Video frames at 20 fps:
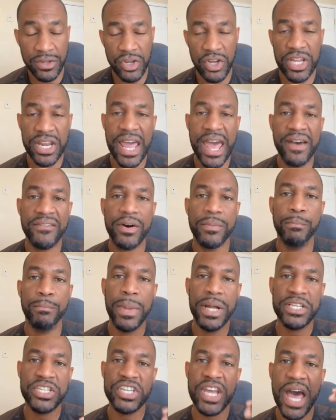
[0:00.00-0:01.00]
You're going to have a
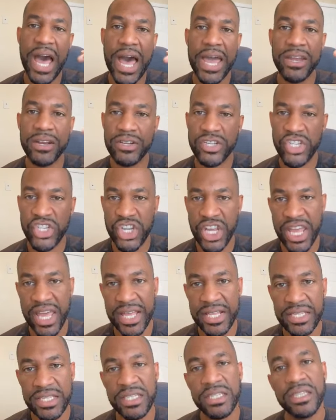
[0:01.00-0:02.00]
much higher
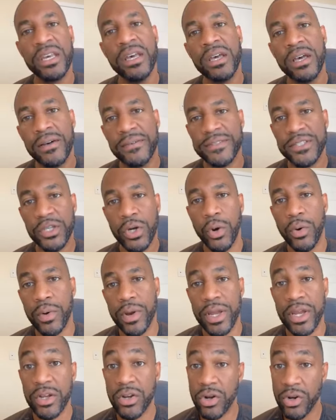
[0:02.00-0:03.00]
chance of
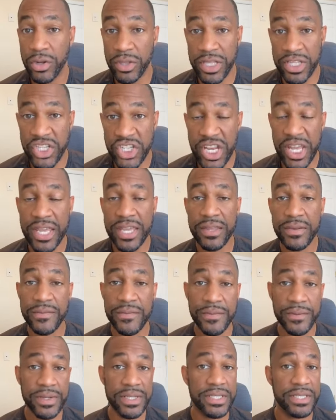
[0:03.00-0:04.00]
scoring an early check-in,
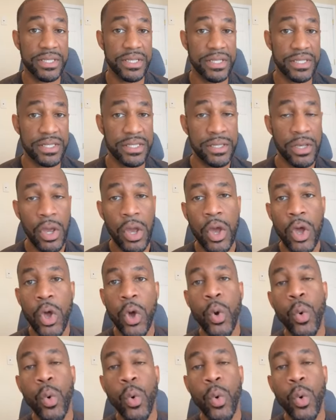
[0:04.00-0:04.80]
for instance.